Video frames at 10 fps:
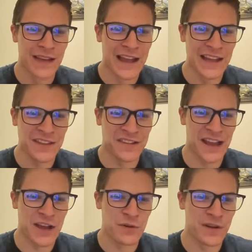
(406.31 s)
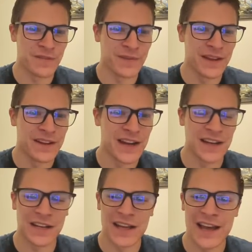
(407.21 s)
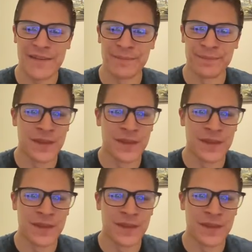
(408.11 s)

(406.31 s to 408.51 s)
I like the 2nd one, not gonna lie.